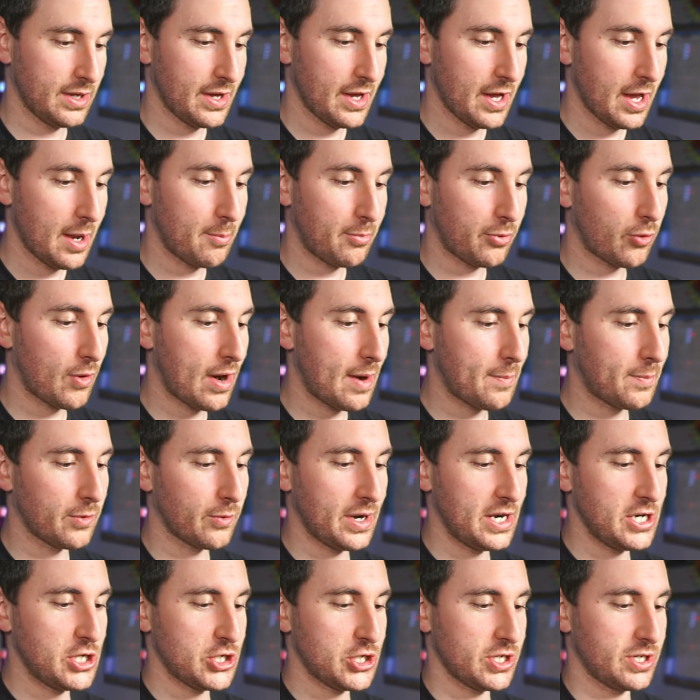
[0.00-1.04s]

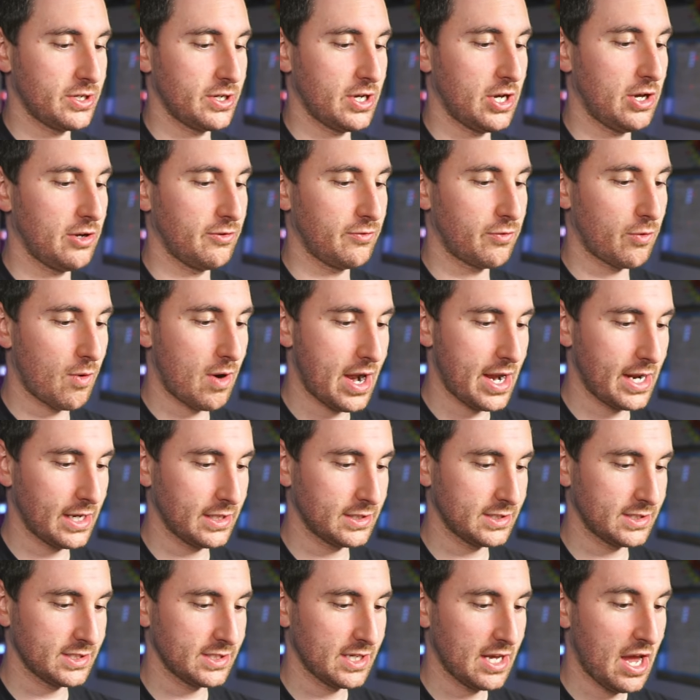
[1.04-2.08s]
Preparation of
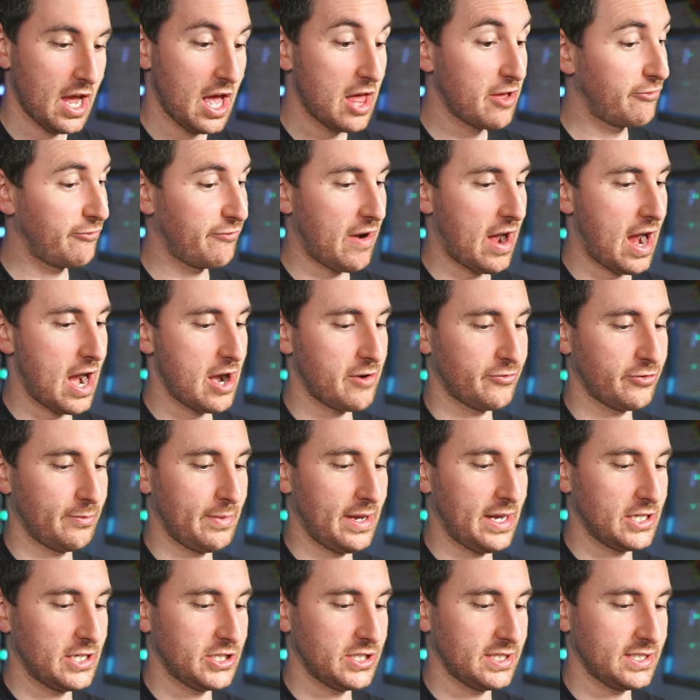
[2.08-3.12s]
Rites. Fire
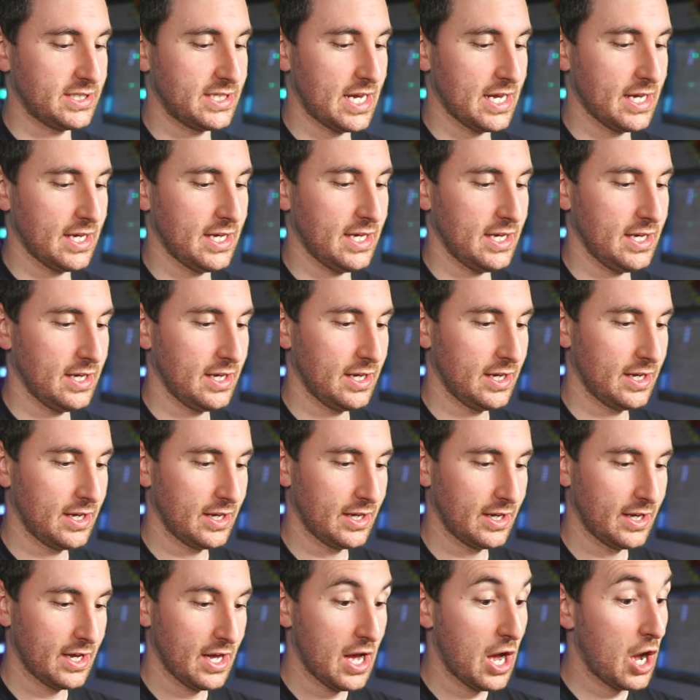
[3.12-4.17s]
Formation Tenki.
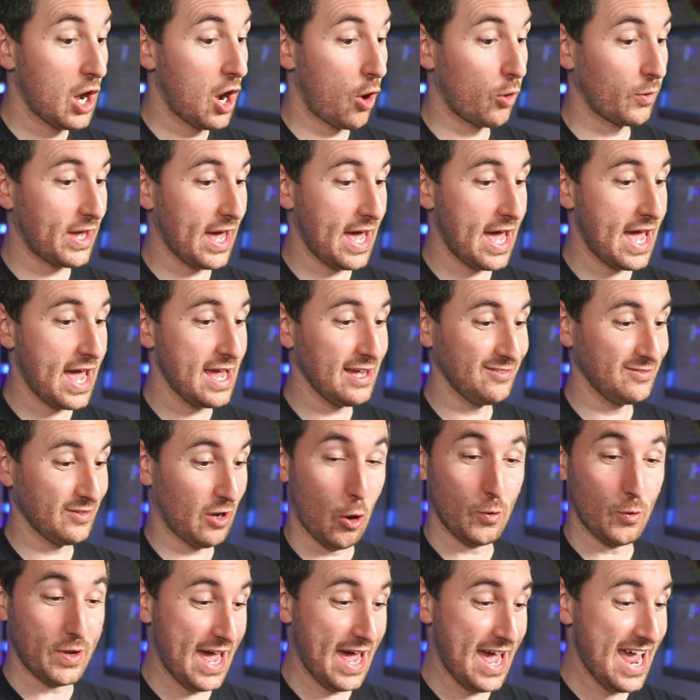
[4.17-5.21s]
Okay,
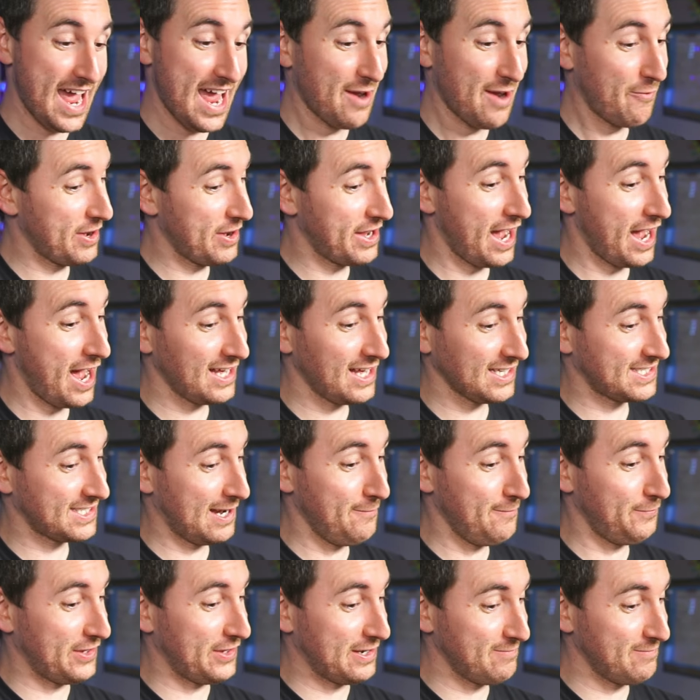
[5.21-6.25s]
okay, we got
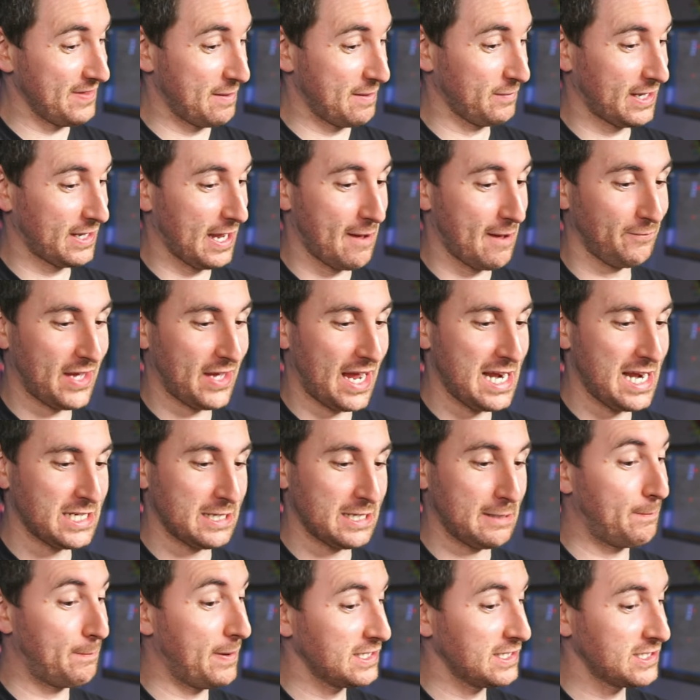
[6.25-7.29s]
something. Incantation
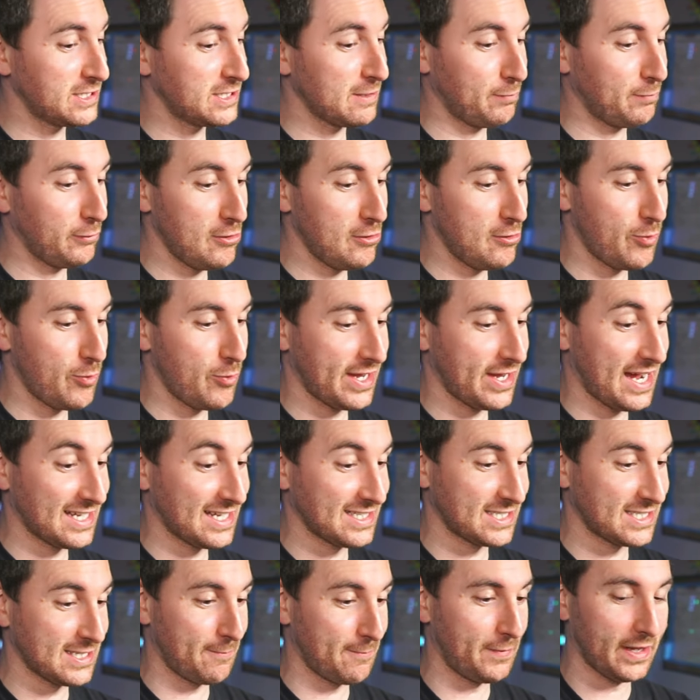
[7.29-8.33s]
Pensaplu, we got
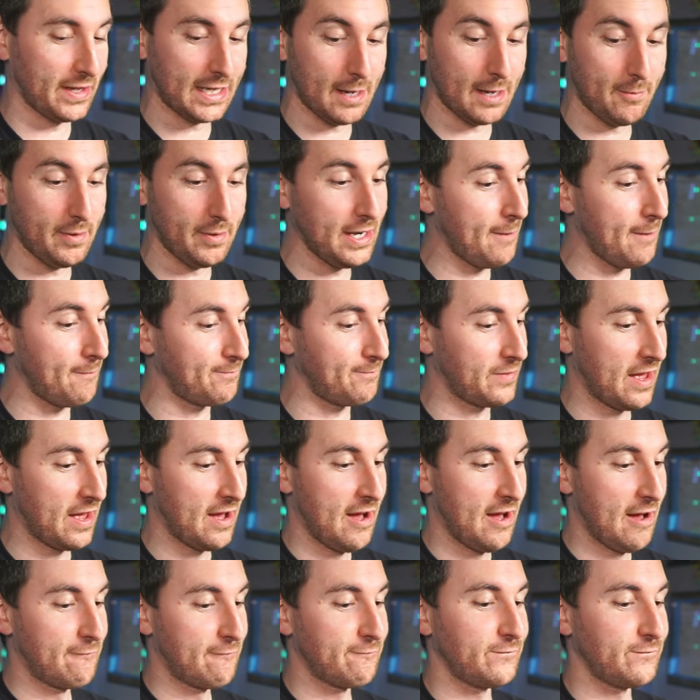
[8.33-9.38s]
something coming up.
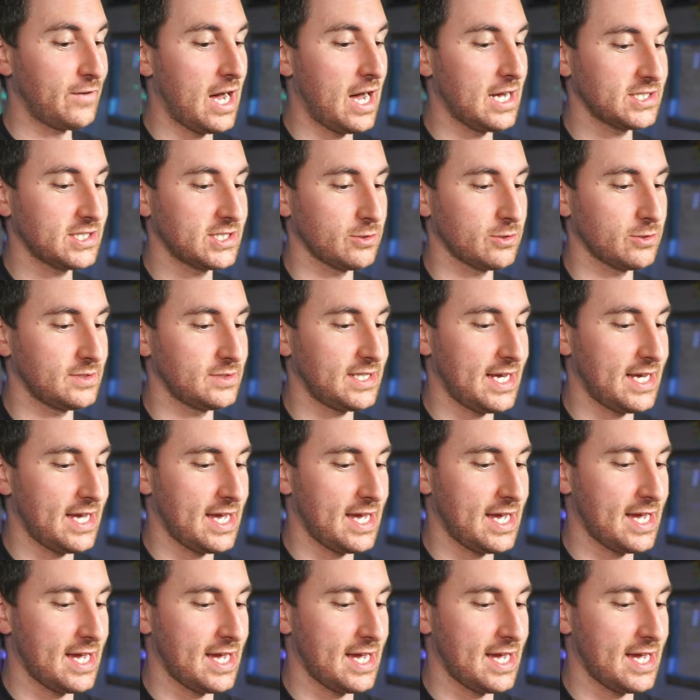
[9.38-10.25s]
Fossil dig